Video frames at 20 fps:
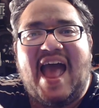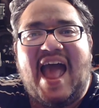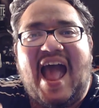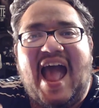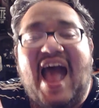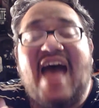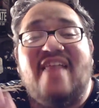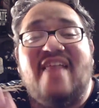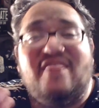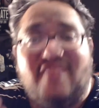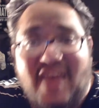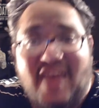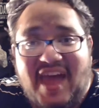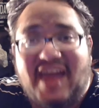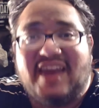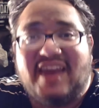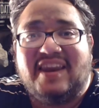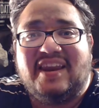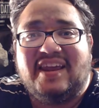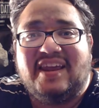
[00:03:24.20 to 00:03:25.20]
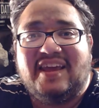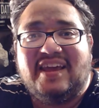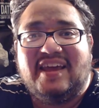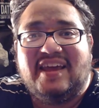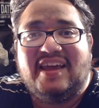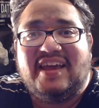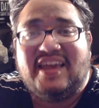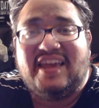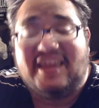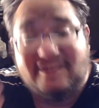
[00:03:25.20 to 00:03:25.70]
And then
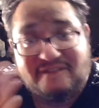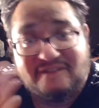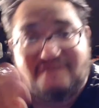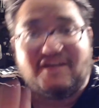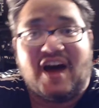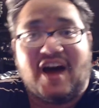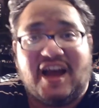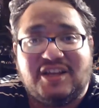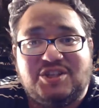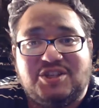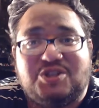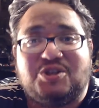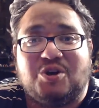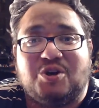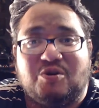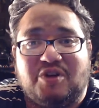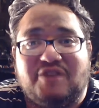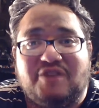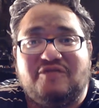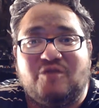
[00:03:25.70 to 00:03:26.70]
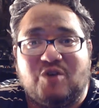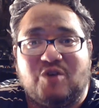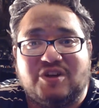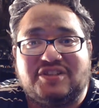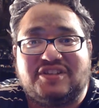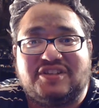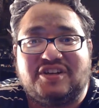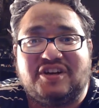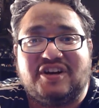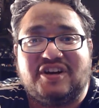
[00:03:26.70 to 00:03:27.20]
he finds Jodie
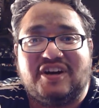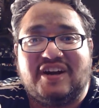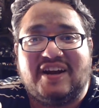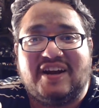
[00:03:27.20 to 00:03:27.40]
Foster.